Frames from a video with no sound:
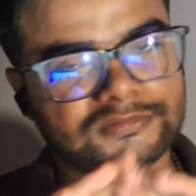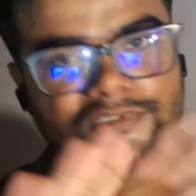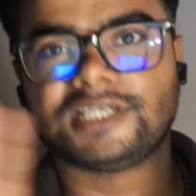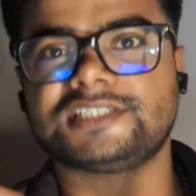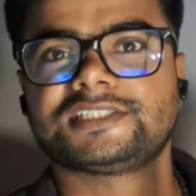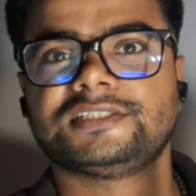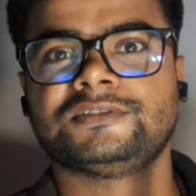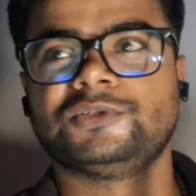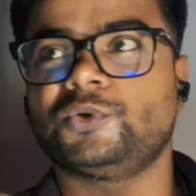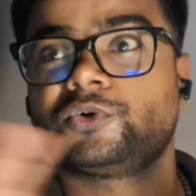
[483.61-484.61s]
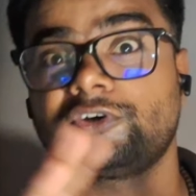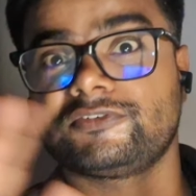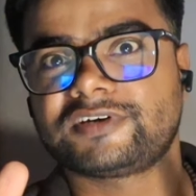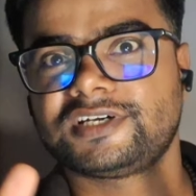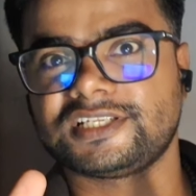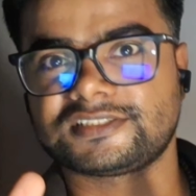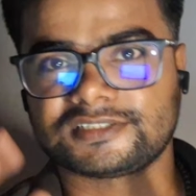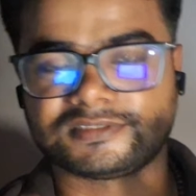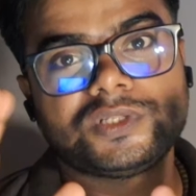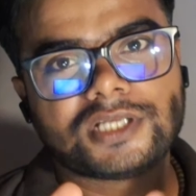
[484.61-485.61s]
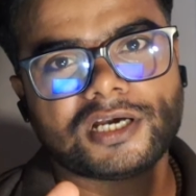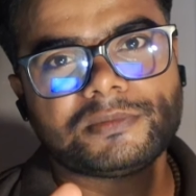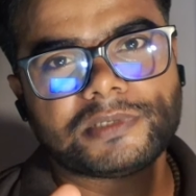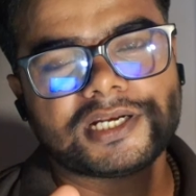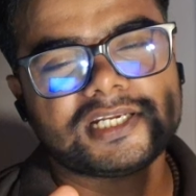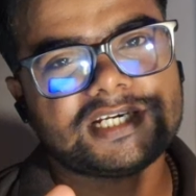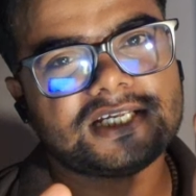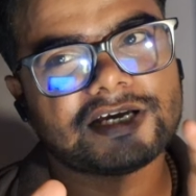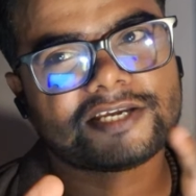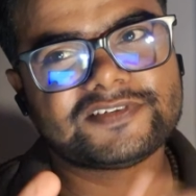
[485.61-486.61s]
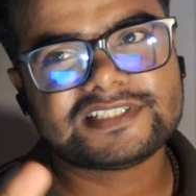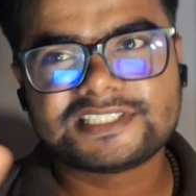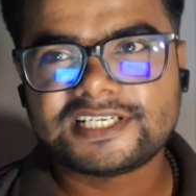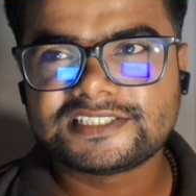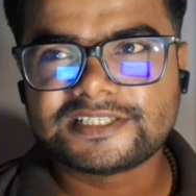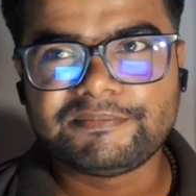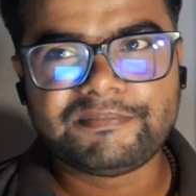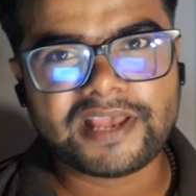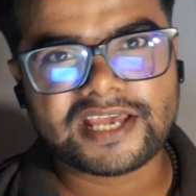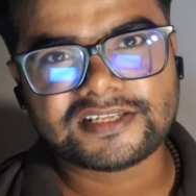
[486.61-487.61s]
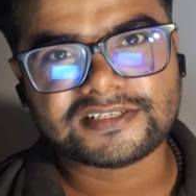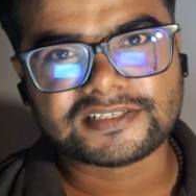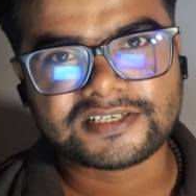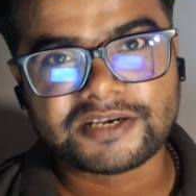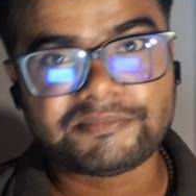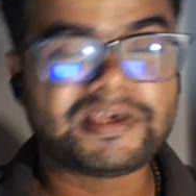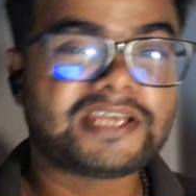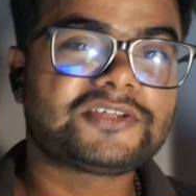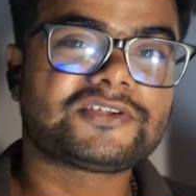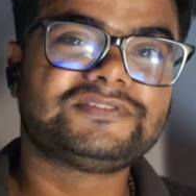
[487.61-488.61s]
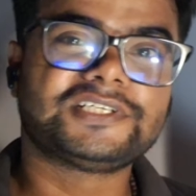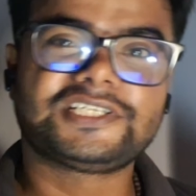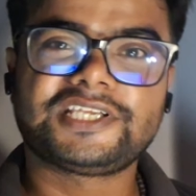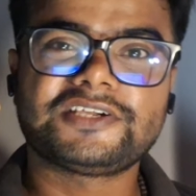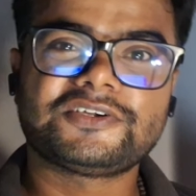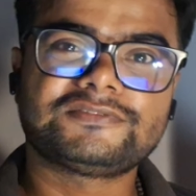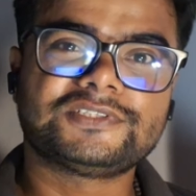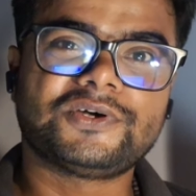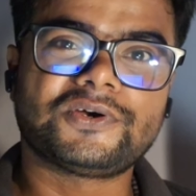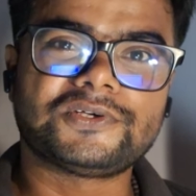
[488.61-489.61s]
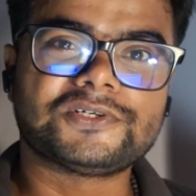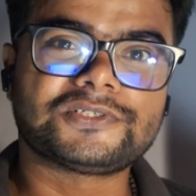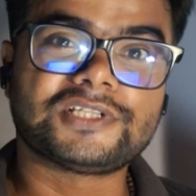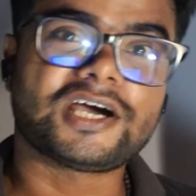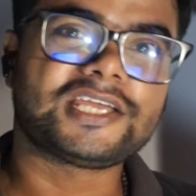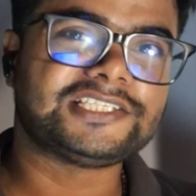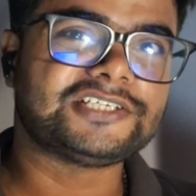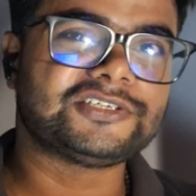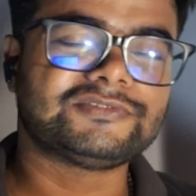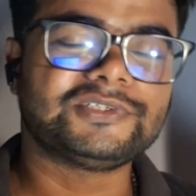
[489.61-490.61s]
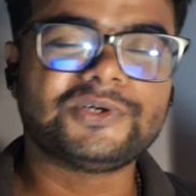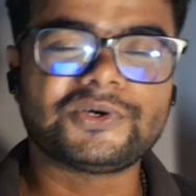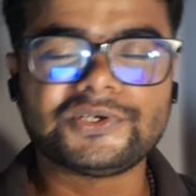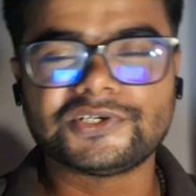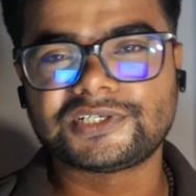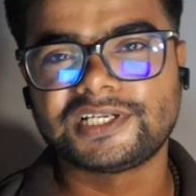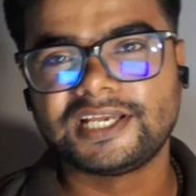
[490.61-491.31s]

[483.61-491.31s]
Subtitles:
That's it. No confrontation. With Halbarad, Lady Arwen sends a banner of the king of the Gondor, the High King of the Gondor.